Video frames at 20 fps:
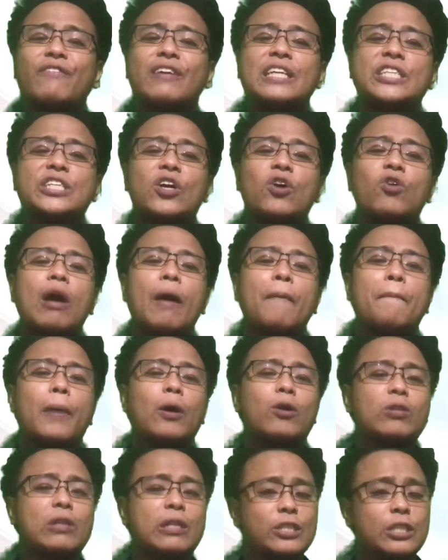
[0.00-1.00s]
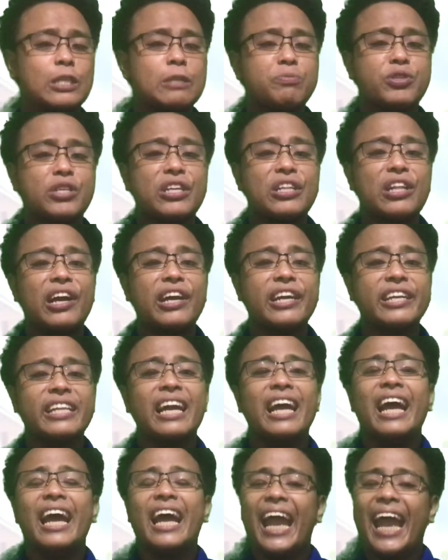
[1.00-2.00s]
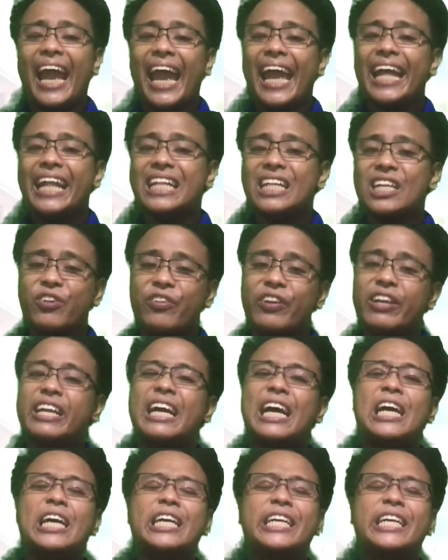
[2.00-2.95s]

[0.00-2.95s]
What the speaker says: video about Egyptian art and Greek